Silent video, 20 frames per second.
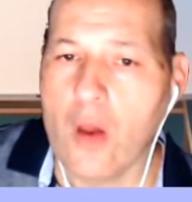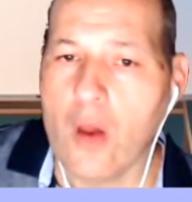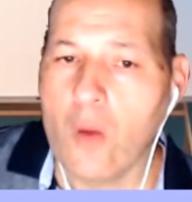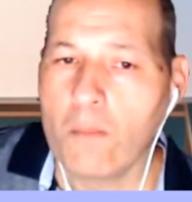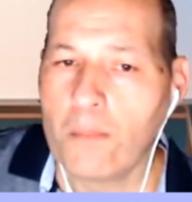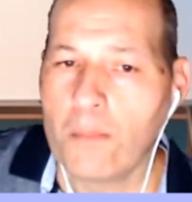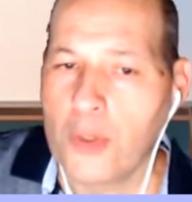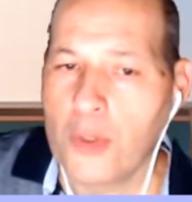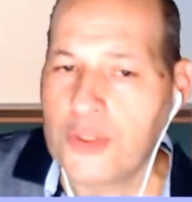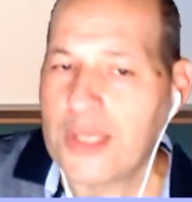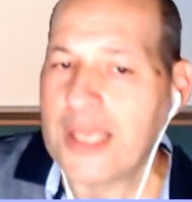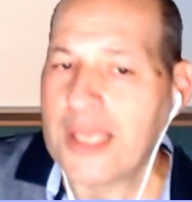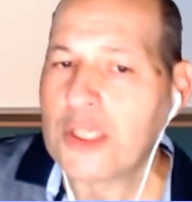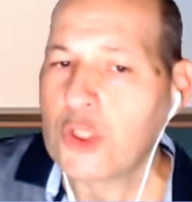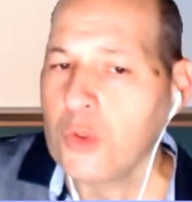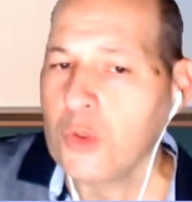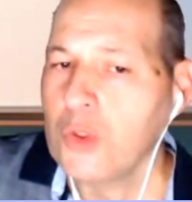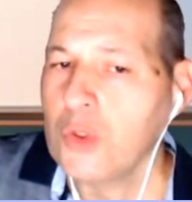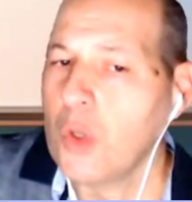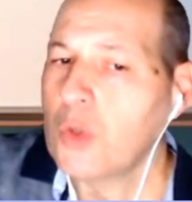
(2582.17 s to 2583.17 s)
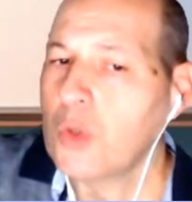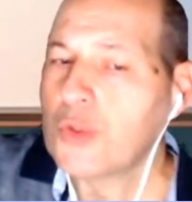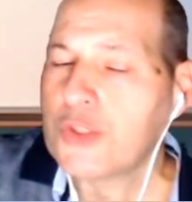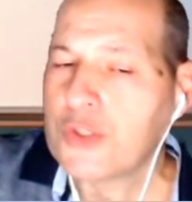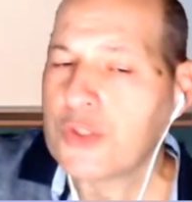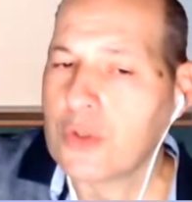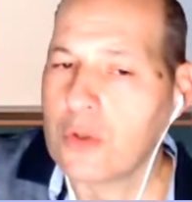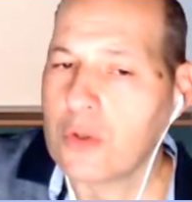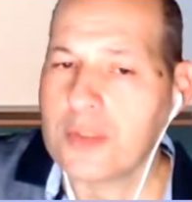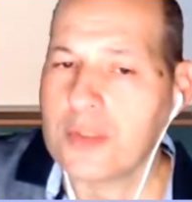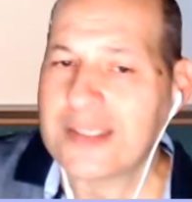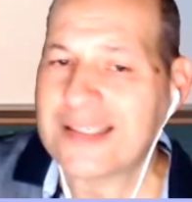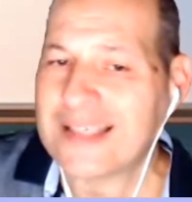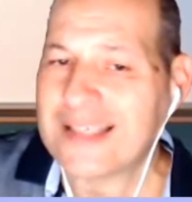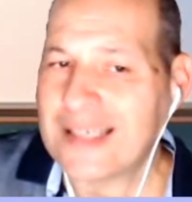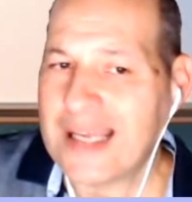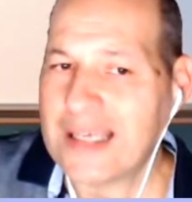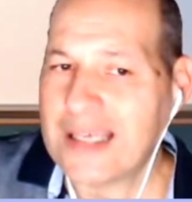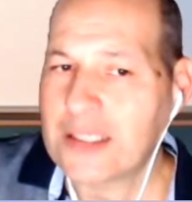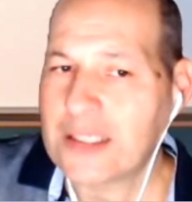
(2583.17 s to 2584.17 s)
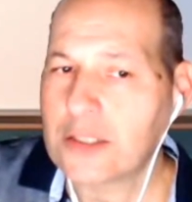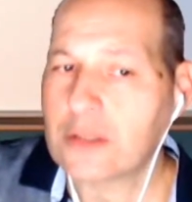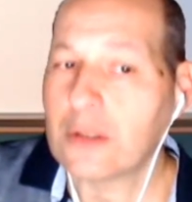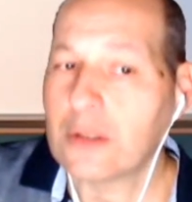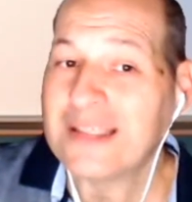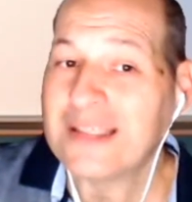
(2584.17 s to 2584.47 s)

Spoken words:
But I could also select